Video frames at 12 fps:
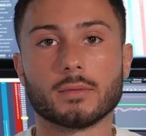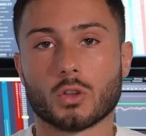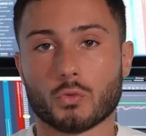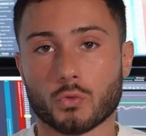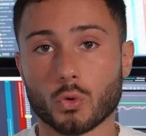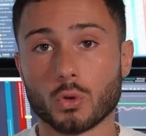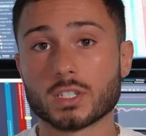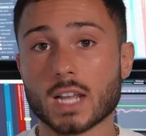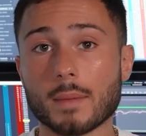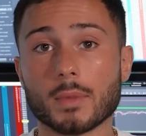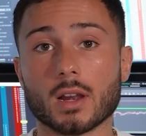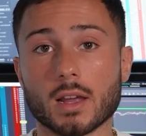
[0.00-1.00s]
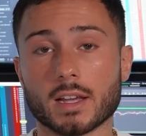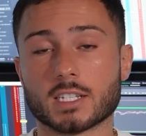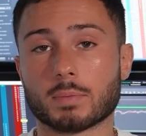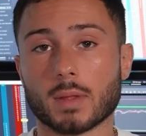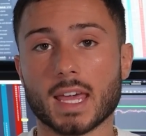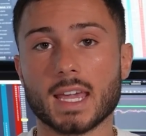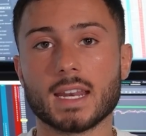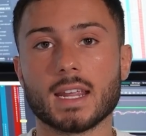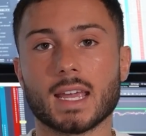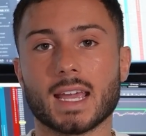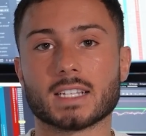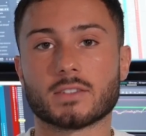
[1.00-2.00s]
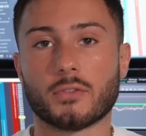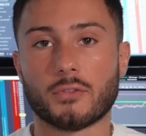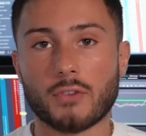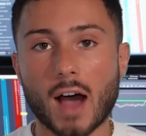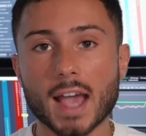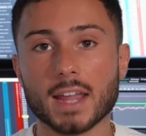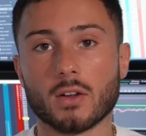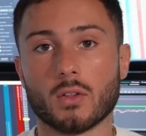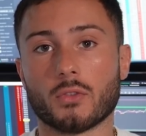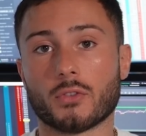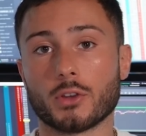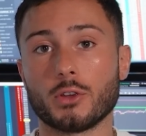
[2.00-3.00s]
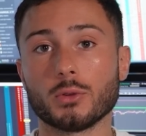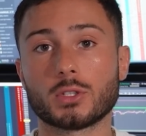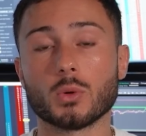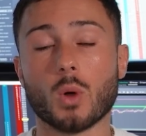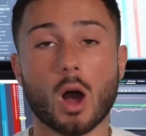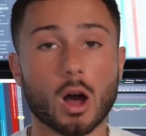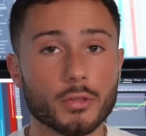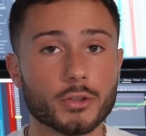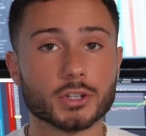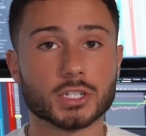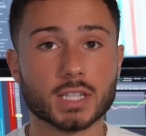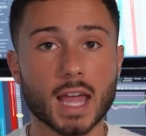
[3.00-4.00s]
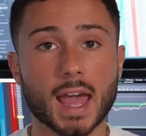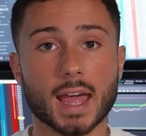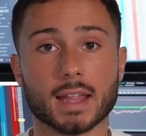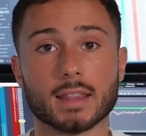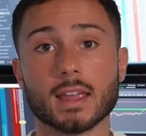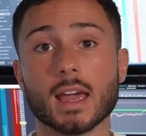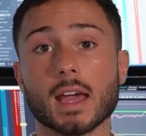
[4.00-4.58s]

The rules that I'm gonna explain is vital for you to understand